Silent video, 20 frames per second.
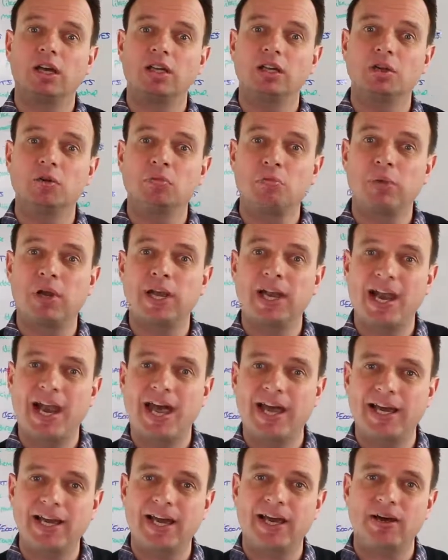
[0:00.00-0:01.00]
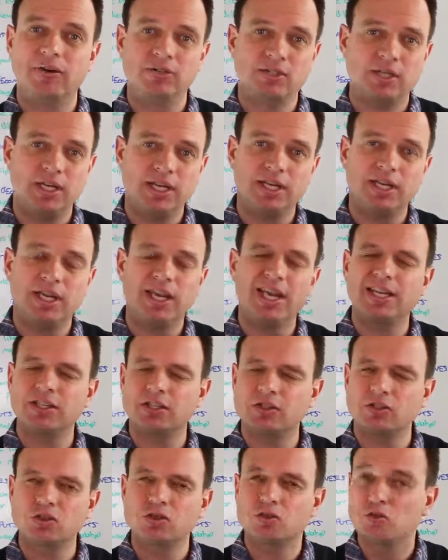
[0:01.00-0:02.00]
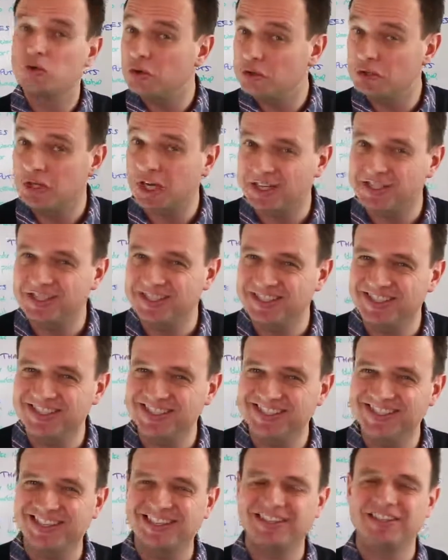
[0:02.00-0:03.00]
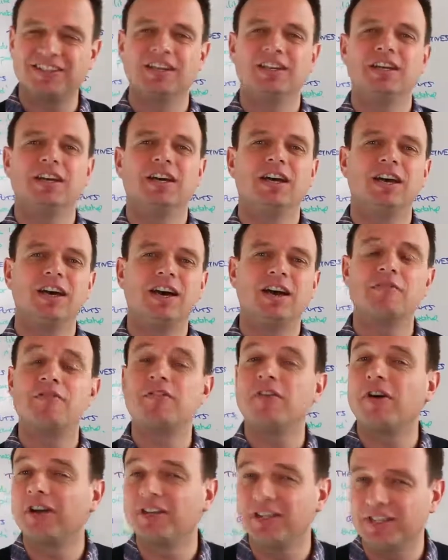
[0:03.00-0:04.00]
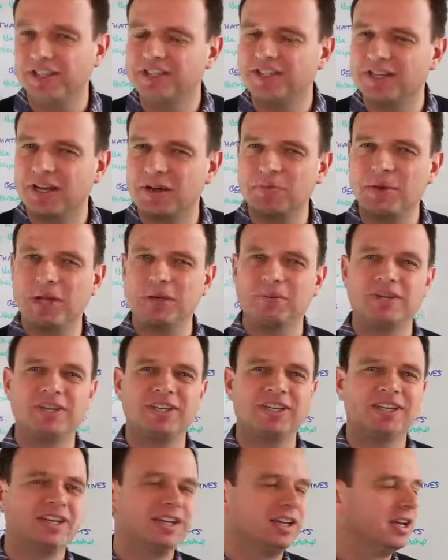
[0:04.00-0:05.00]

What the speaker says: you plan out in excruciating detail, fine detail maybe,